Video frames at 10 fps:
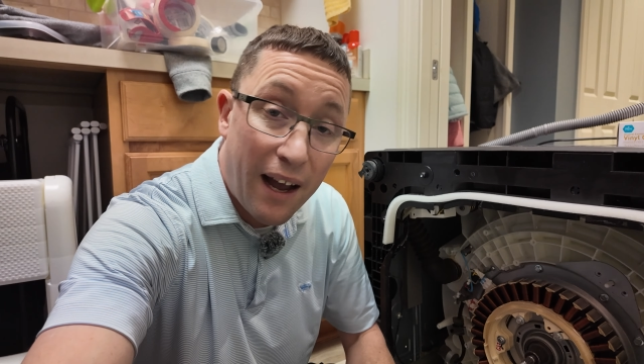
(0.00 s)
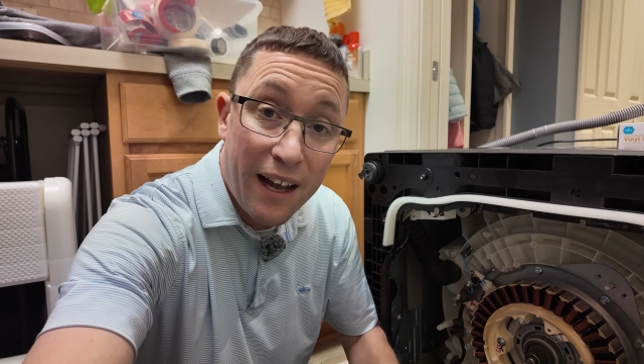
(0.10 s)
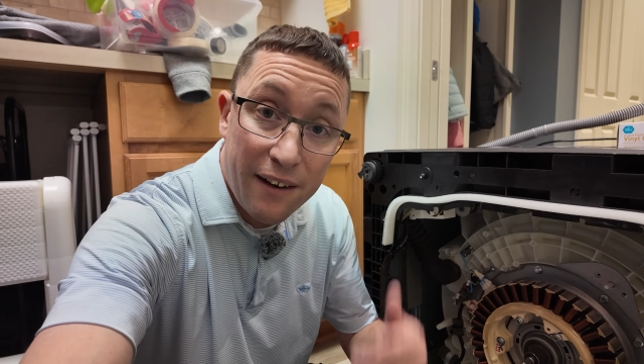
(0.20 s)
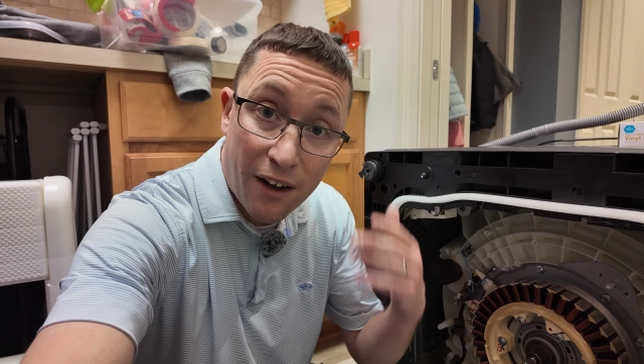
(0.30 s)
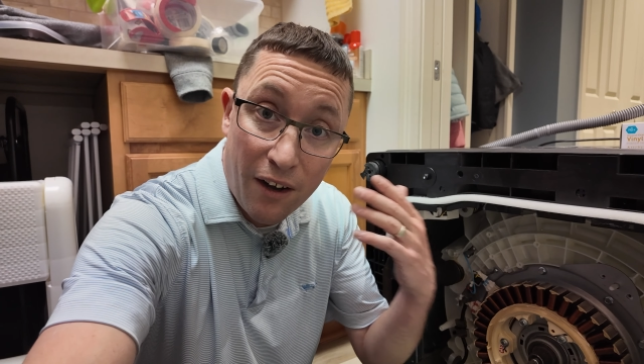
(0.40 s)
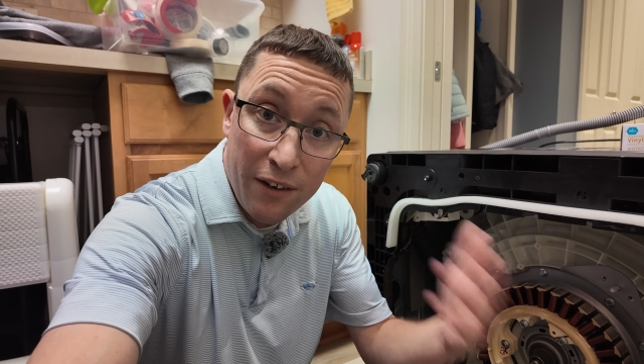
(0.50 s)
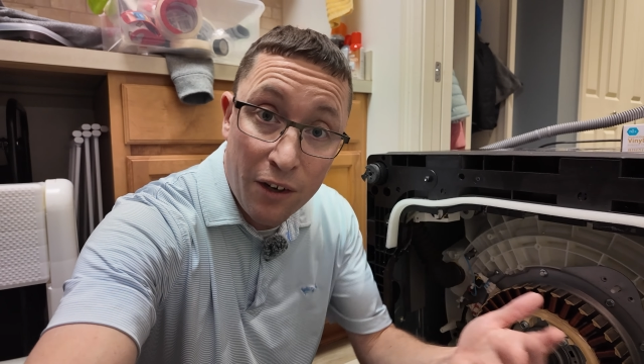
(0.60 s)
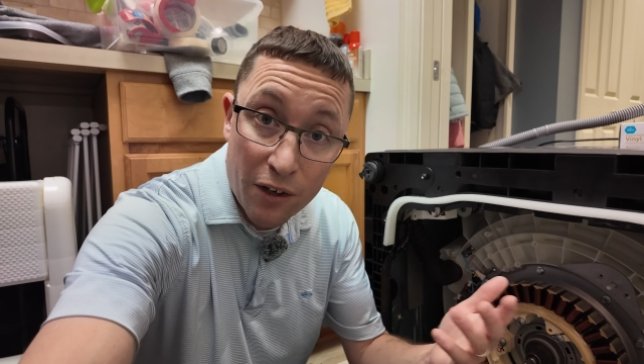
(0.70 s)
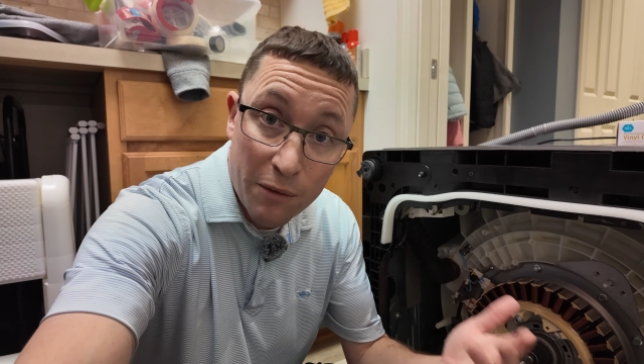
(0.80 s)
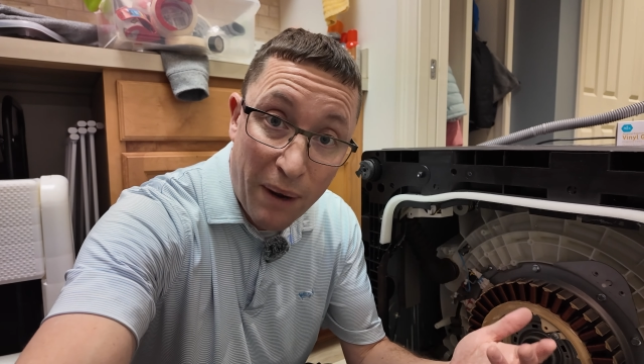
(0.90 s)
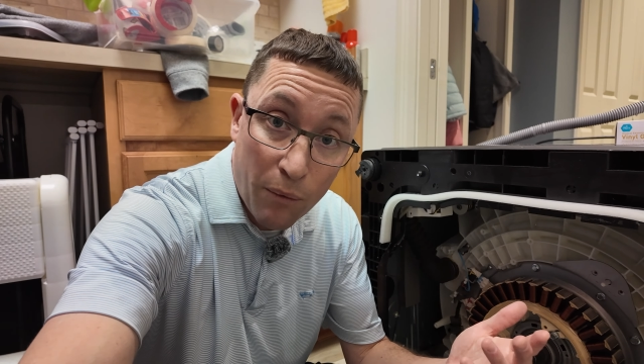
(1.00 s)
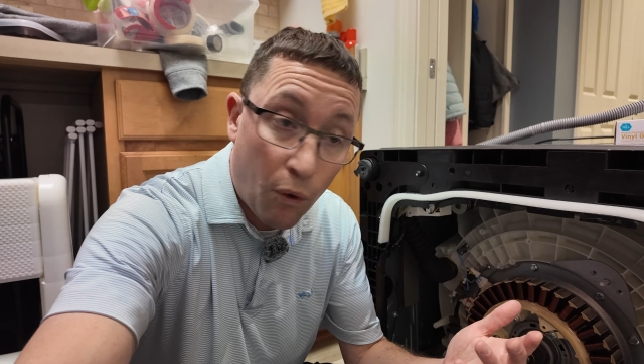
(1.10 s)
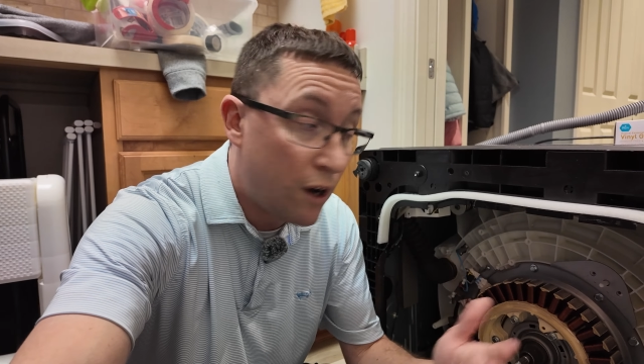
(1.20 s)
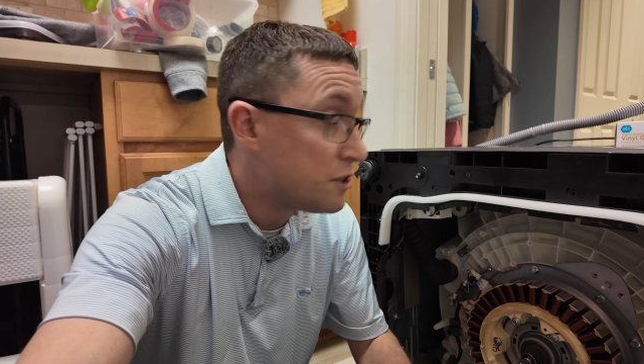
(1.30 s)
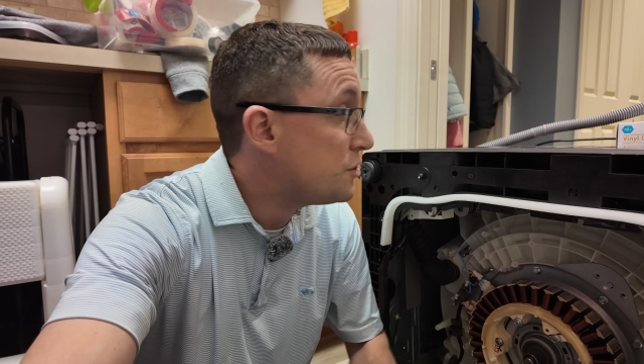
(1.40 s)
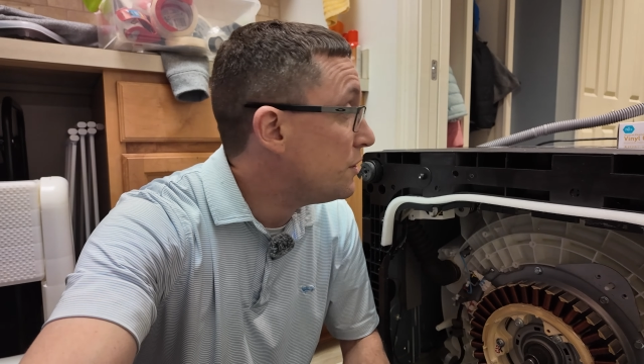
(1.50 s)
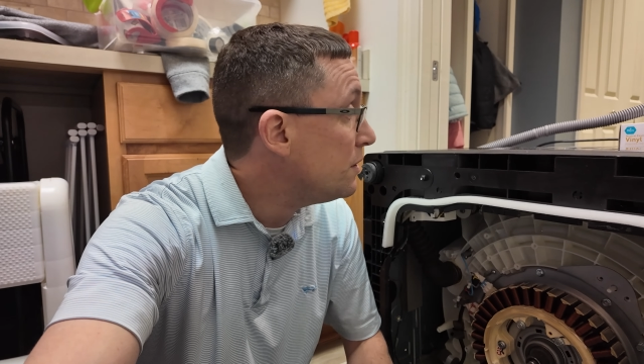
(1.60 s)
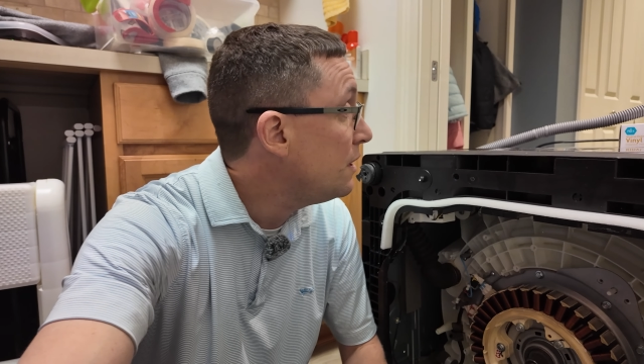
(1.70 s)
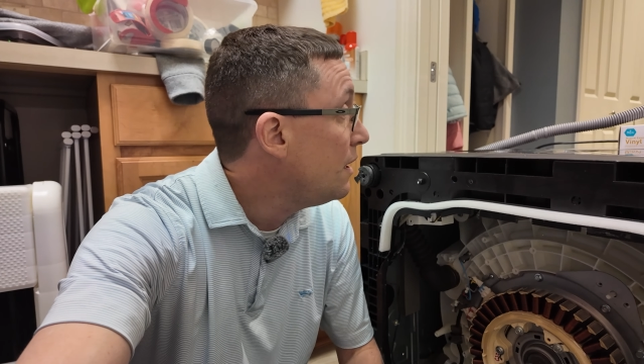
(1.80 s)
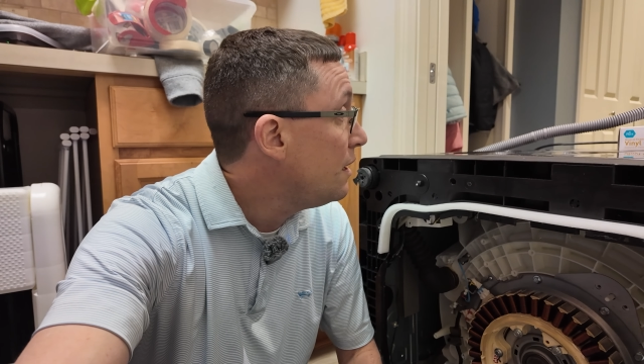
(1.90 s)
I had to unhook my
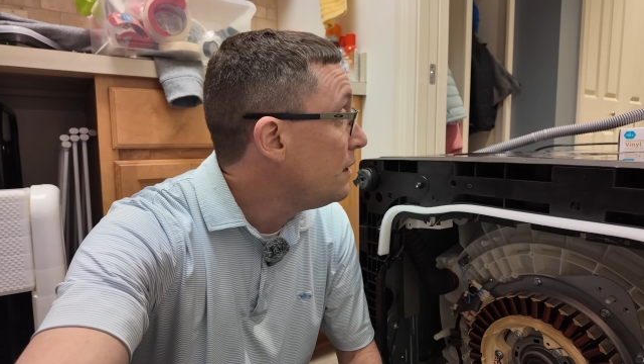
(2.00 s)
washer,